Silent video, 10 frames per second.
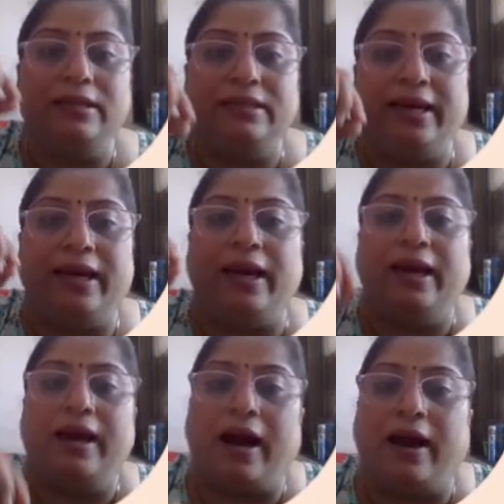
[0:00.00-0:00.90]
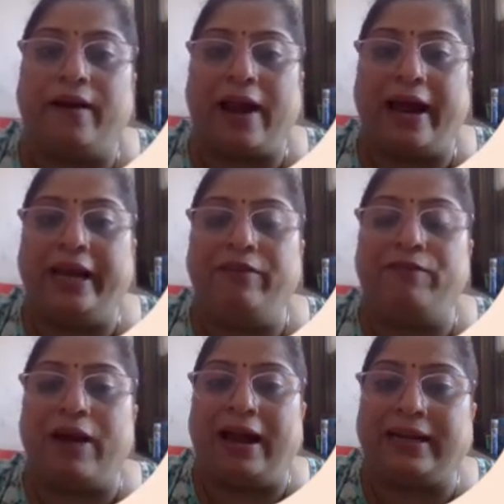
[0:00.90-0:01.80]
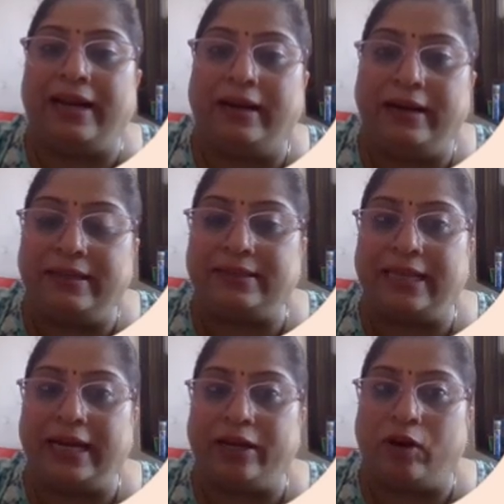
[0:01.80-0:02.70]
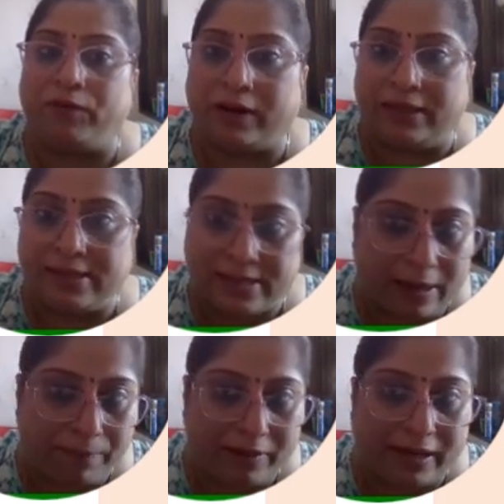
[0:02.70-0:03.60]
They arrive at an understanding of a concept,